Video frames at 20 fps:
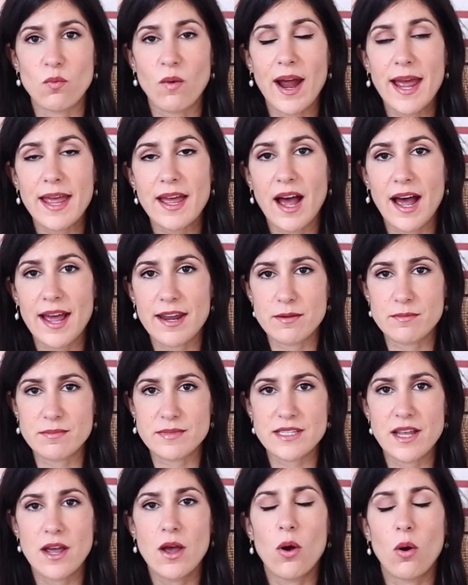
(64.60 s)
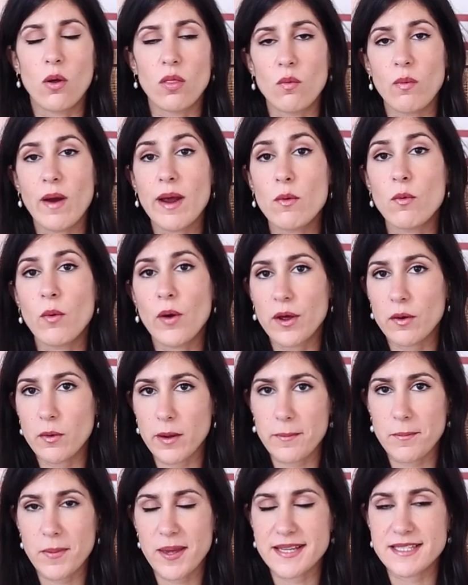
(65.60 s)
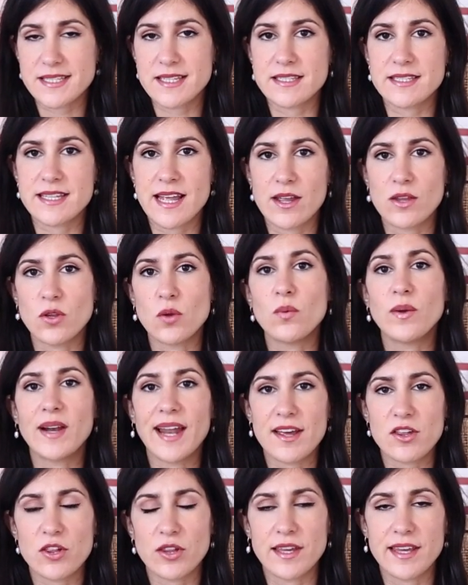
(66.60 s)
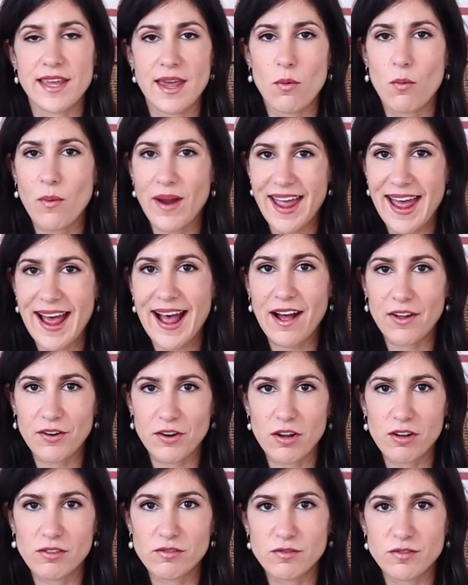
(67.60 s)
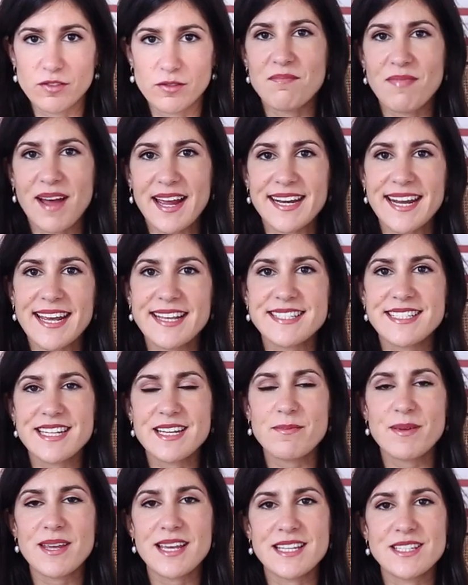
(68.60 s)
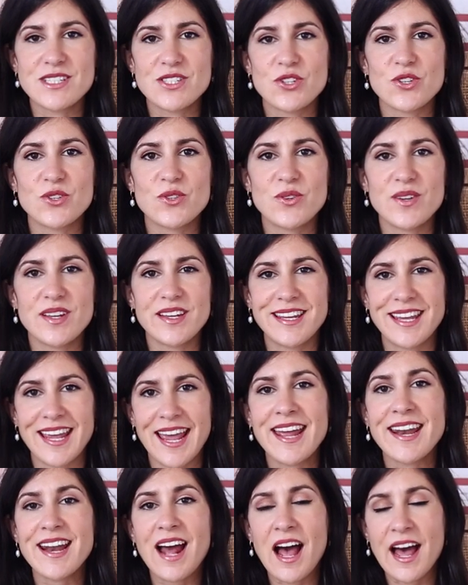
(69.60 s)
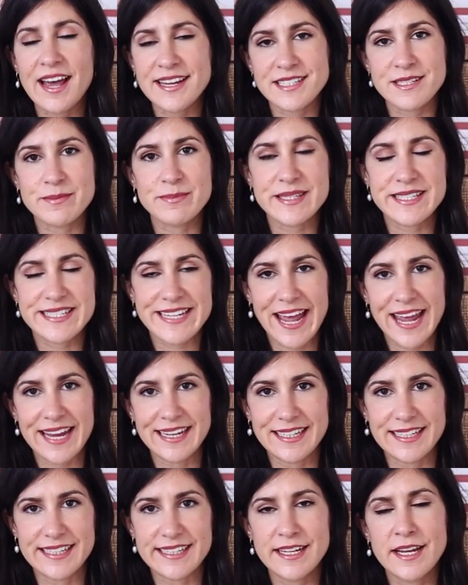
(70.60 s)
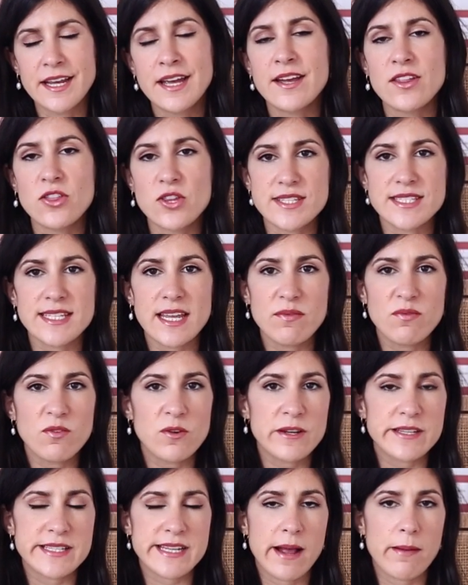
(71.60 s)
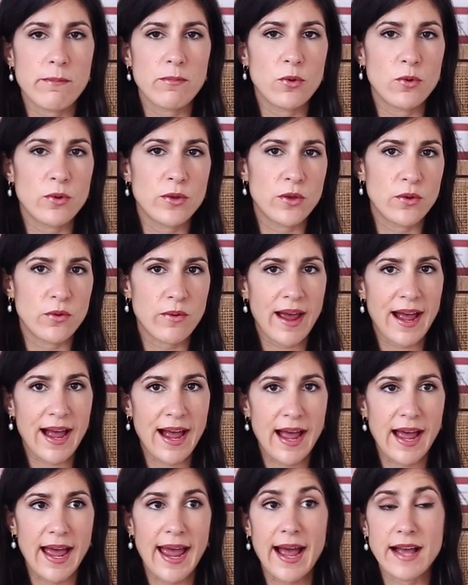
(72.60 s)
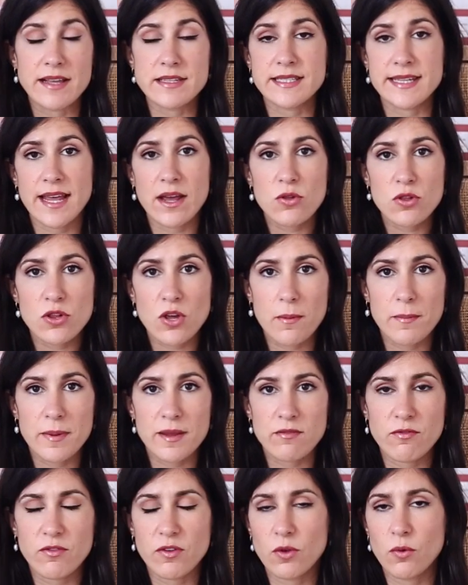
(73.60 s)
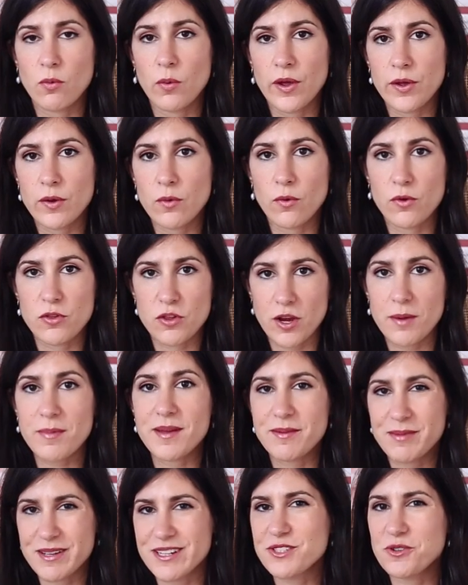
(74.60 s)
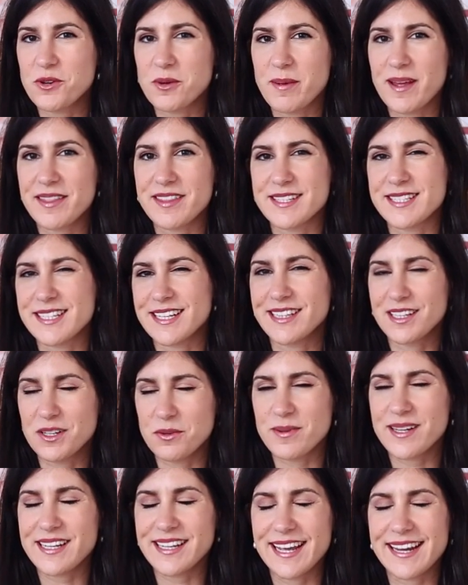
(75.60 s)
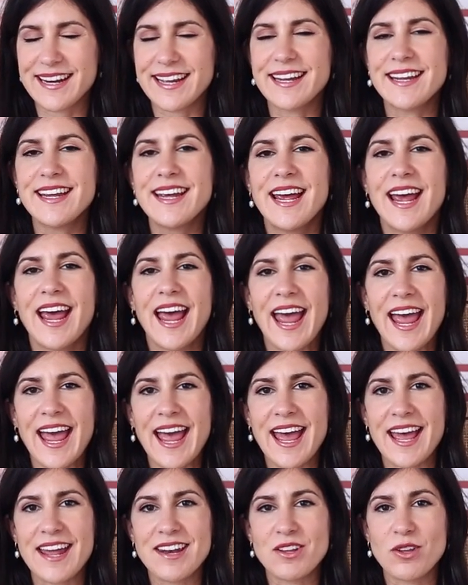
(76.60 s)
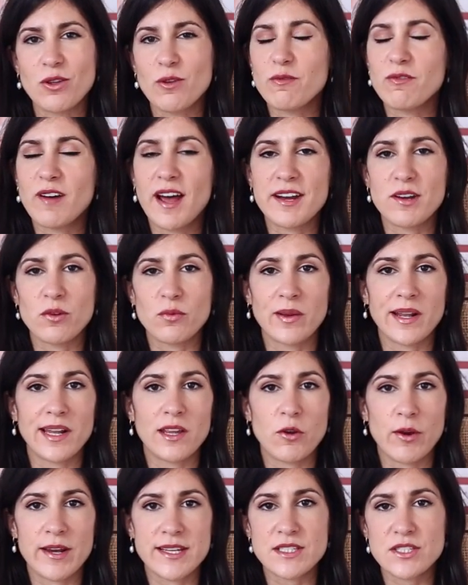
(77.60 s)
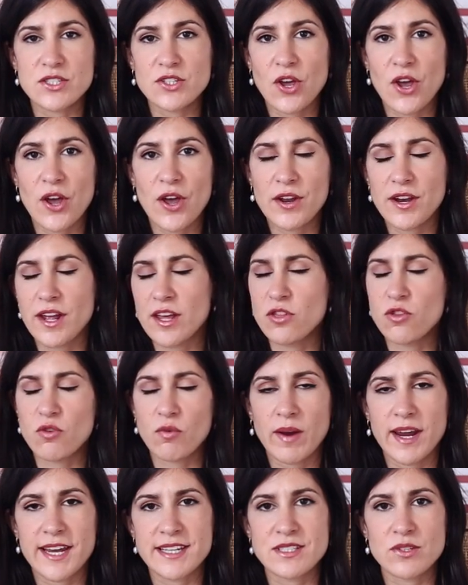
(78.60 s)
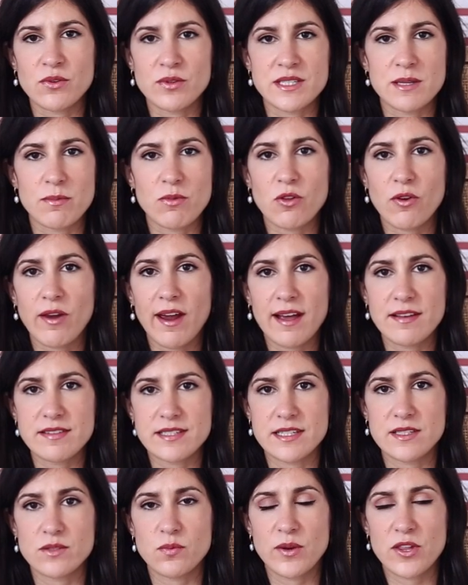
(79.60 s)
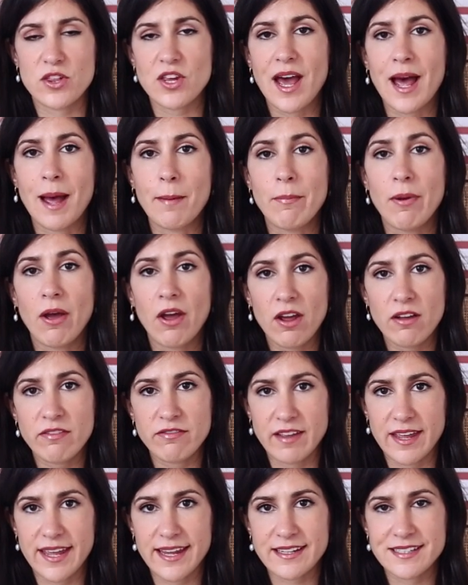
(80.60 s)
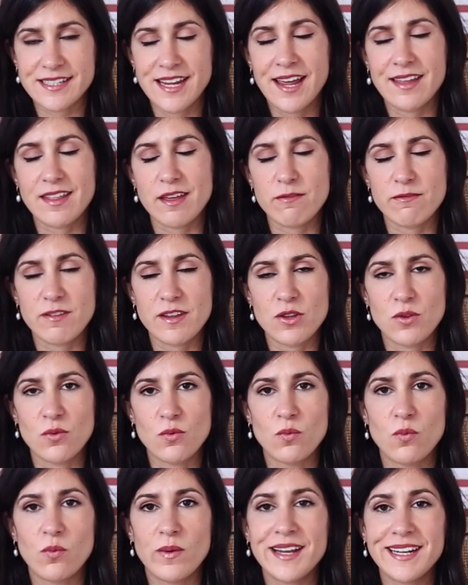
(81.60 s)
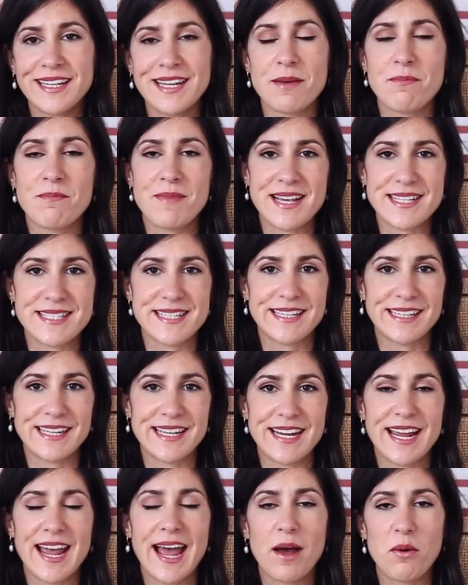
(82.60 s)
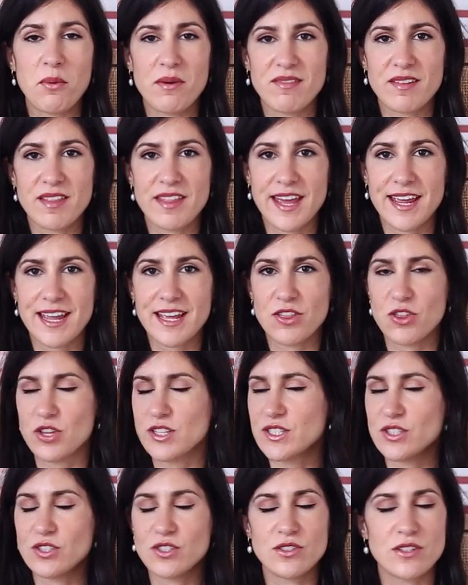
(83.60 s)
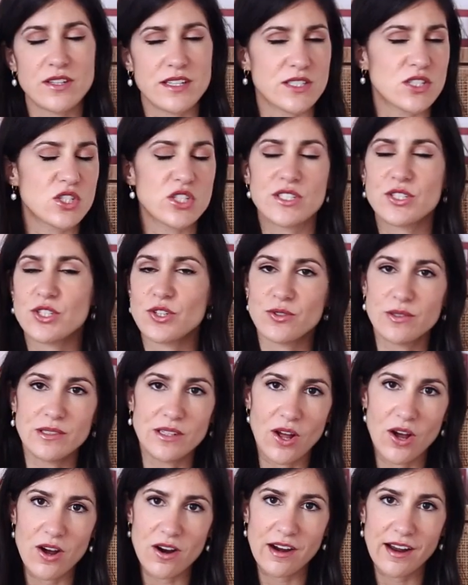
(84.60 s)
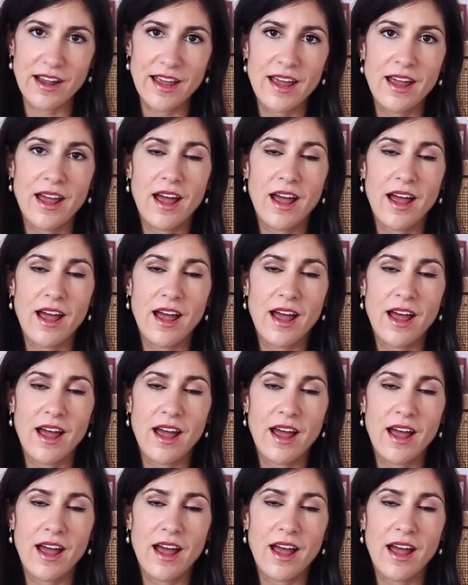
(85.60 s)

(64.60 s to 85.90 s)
the right items on the right workwear pieces that you will actually get wear out of. My next tip is to get items tailored just say for example you are out sale shopping for your work wardrobe and I'm going to talk about this a little bit later and you find find a really great skirt, a dress or some trousers which are perfect. They fit you really amazingly, however they are just it's just too long.